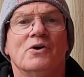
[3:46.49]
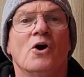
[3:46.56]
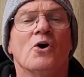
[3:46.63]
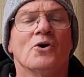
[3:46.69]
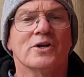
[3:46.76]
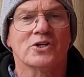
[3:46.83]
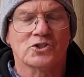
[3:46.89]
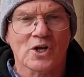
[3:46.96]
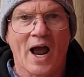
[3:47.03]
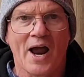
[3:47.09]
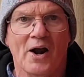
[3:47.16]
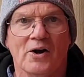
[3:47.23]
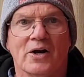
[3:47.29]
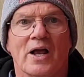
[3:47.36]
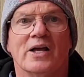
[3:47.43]
Her
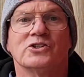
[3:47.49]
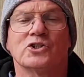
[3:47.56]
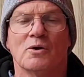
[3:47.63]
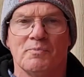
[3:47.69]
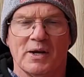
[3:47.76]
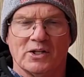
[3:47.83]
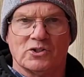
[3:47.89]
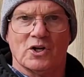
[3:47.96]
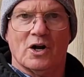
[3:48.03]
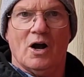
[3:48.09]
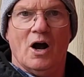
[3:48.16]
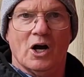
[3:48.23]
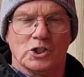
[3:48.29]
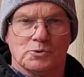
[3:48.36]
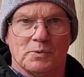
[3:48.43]
desire is going to be to the
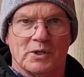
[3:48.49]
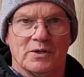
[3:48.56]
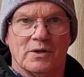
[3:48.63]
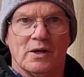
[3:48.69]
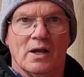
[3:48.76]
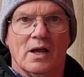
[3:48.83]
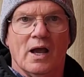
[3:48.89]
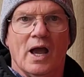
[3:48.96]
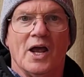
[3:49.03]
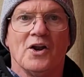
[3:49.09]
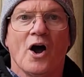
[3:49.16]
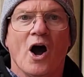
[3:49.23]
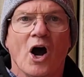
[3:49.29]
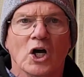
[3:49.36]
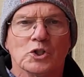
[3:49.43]
husband, and
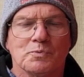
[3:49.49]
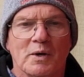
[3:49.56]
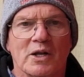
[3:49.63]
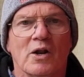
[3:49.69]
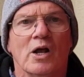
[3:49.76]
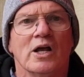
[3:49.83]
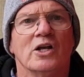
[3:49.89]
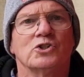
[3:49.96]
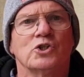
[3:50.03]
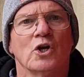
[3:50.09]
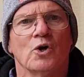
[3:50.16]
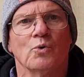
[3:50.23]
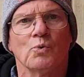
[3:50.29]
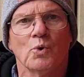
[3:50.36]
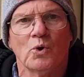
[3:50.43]
the husband is
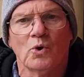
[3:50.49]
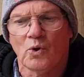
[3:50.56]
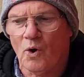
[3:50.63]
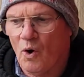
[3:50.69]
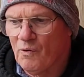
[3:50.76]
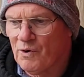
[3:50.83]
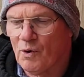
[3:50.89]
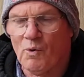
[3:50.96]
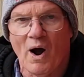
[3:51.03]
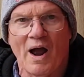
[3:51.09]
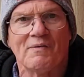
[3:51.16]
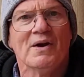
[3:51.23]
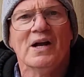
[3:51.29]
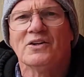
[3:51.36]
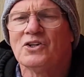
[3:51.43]
going to rule over the
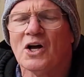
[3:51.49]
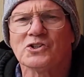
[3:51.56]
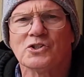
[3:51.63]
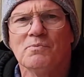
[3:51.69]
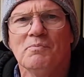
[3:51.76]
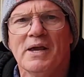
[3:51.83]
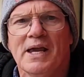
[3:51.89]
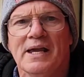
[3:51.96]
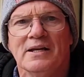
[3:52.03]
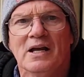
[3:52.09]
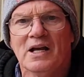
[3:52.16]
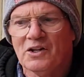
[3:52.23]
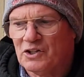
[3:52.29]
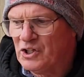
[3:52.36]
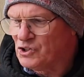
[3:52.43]
wife. Doesn't mean
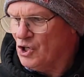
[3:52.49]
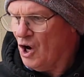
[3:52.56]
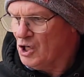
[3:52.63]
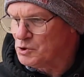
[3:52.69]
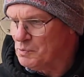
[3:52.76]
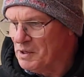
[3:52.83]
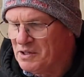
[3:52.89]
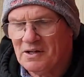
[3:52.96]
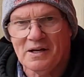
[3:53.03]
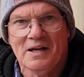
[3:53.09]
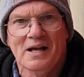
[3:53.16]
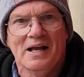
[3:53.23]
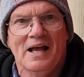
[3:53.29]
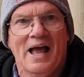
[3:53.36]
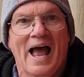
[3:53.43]
this husband
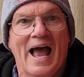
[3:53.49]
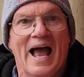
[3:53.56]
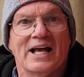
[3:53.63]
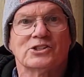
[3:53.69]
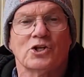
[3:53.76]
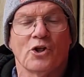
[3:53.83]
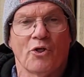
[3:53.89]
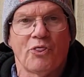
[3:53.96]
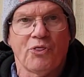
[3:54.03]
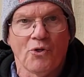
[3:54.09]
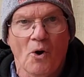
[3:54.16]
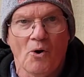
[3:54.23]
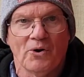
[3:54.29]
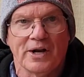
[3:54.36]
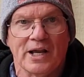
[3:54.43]
has the
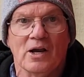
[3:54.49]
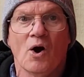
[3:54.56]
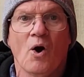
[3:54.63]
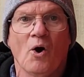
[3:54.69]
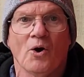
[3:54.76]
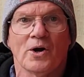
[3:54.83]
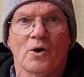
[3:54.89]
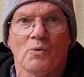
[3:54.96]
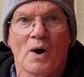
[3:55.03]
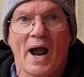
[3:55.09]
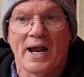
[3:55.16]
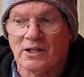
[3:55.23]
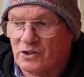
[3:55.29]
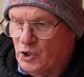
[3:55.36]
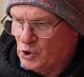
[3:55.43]
authority or the
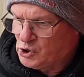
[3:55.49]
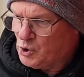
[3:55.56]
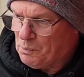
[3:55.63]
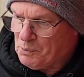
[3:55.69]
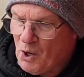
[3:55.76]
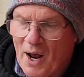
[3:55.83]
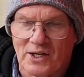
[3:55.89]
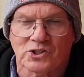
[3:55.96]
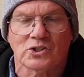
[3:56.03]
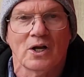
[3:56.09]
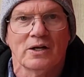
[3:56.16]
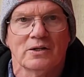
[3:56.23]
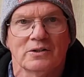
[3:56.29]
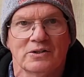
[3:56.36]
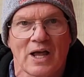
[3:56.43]
right to suppress
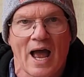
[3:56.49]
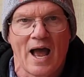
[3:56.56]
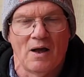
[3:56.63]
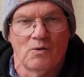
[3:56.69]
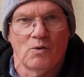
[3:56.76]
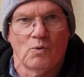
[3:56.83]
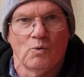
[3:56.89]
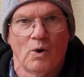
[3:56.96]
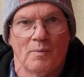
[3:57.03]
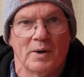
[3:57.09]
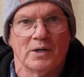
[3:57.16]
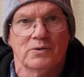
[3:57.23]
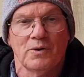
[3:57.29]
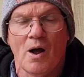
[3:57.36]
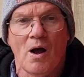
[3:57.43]
that
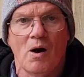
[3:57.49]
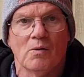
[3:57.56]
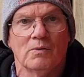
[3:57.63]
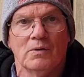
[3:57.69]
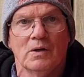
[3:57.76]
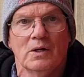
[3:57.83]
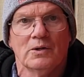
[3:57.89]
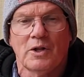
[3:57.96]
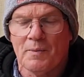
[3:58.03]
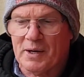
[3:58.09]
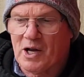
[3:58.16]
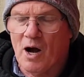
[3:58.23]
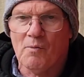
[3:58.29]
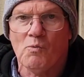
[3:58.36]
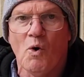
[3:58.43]
woman. No. They
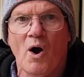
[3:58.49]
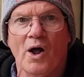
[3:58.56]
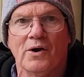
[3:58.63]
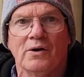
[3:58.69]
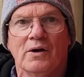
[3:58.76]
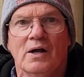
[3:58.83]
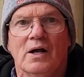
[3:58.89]
become one.